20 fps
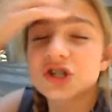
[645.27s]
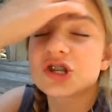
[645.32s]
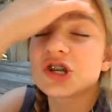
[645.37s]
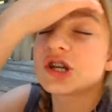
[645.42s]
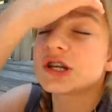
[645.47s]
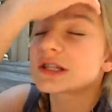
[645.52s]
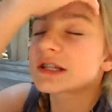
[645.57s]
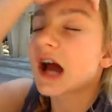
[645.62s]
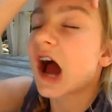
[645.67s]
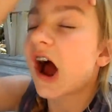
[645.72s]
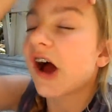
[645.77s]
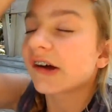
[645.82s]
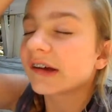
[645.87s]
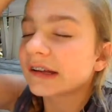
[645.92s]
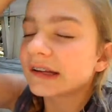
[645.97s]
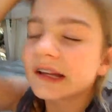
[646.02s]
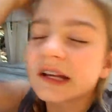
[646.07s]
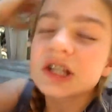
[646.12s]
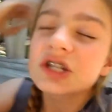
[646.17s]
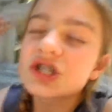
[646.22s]
So she's
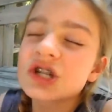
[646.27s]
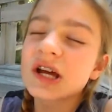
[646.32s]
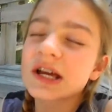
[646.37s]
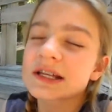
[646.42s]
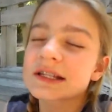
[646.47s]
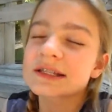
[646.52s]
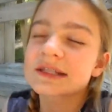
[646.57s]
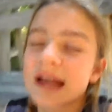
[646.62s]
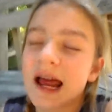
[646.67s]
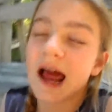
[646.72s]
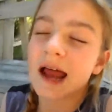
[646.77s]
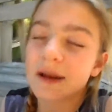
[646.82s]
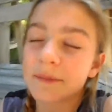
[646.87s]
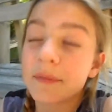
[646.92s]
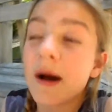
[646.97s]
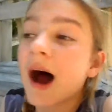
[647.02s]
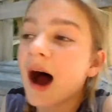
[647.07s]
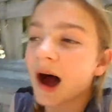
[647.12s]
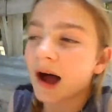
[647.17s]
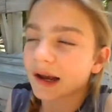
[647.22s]
currently just
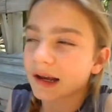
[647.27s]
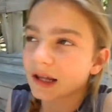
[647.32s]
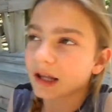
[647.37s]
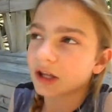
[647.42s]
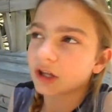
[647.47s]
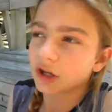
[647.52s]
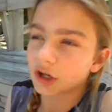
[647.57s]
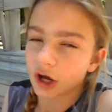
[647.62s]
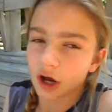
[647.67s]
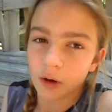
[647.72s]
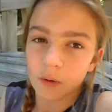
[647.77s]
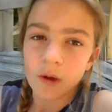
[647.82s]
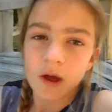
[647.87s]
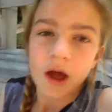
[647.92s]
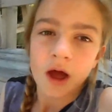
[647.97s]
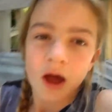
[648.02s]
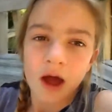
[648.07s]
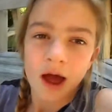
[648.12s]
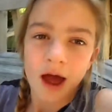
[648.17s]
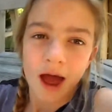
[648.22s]
at a party, you know,
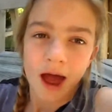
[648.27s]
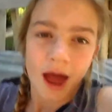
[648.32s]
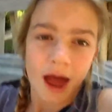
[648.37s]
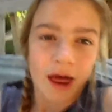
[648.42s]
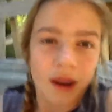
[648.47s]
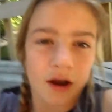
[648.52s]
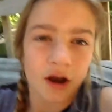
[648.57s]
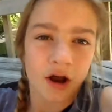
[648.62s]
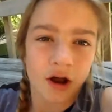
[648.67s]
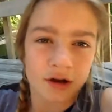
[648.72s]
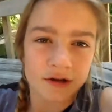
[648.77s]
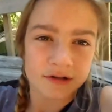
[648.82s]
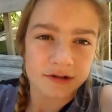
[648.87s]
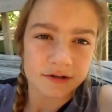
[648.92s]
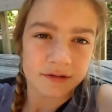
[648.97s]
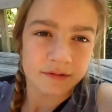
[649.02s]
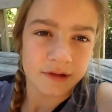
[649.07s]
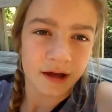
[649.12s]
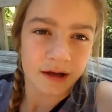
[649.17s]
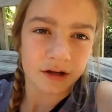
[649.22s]
at her
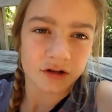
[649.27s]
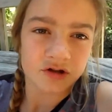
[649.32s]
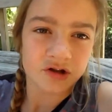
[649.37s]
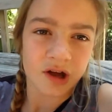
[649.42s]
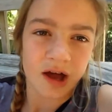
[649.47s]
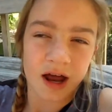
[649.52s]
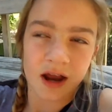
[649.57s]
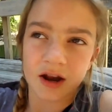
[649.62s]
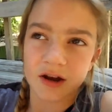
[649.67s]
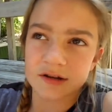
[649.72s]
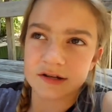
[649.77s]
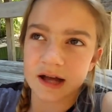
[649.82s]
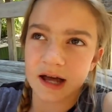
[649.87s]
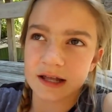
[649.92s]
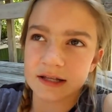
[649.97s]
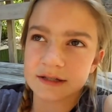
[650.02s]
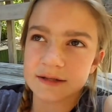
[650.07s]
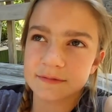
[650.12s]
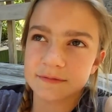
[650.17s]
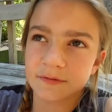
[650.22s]
like she, at her
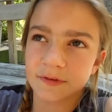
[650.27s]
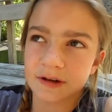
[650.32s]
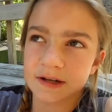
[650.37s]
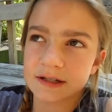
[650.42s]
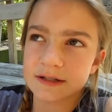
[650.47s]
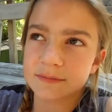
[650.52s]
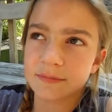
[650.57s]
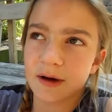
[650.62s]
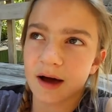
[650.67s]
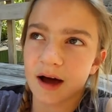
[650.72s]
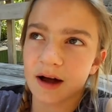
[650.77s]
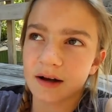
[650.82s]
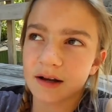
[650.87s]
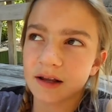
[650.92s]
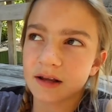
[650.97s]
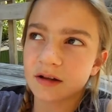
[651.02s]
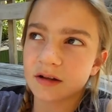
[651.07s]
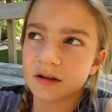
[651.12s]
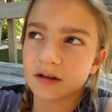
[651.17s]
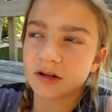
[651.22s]
dance friend's
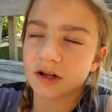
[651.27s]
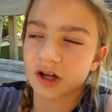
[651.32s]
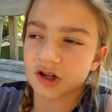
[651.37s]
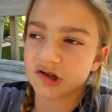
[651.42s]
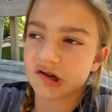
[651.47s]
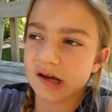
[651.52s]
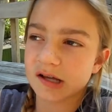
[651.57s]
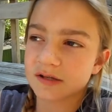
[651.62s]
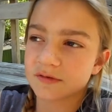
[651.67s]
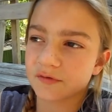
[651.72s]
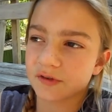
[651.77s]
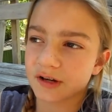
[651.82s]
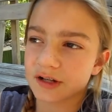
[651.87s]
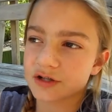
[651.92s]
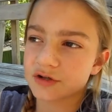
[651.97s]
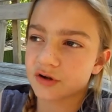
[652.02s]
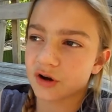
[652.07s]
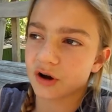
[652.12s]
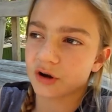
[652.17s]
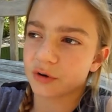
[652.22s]
party. Yeah, she has
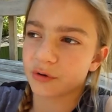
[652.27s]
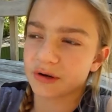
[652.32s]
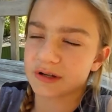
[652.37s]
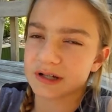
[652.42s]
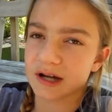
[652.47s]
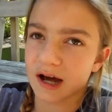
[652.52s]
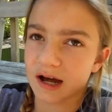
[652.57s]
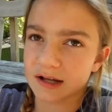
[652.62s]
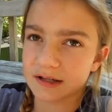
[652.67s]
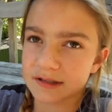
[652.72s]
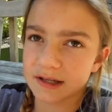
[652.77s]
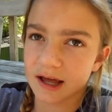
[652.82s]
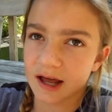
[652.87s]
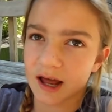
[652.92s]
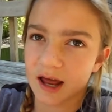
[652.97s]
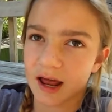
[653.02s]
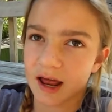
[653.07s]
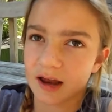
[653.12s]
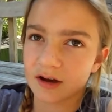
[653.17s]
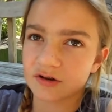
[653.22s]
friends who go to a dance
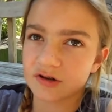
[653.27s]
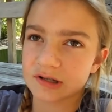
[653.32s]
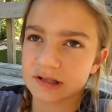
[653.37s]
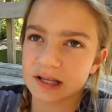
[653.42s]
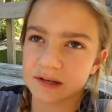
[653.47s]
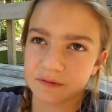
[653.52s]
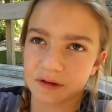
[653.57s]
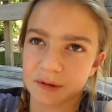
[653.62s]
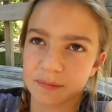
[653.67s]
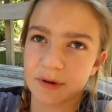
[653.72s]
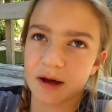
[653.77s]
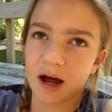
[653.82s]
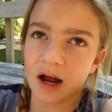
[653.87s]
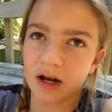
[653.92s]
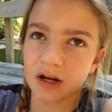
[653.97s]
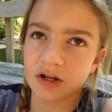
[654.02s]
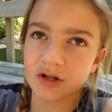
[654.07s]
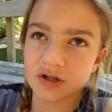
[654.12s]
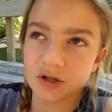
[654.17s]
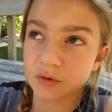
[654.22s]
and she's having a
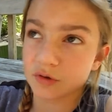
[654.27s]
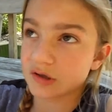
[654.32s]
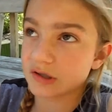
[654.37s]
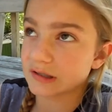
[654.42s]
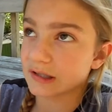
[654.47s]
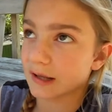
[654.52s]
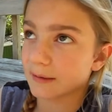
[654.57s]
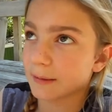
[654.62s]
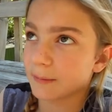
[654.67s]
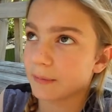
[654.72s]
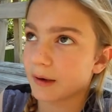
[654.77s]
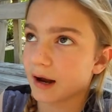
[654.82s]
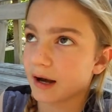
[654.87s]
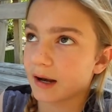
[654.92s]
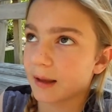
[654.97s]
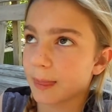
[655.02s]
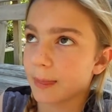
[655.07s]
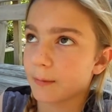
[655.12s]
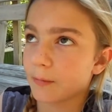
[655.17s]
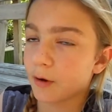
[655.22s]
party. So she's at the
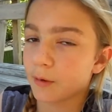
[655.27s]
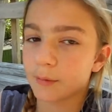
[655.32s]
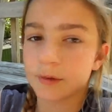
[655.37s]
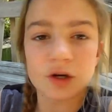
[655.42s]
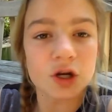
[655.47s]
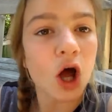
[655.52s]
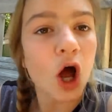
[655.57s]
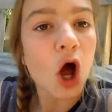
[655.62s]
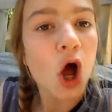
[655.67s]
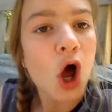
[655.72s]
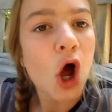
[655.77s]
party at the moment.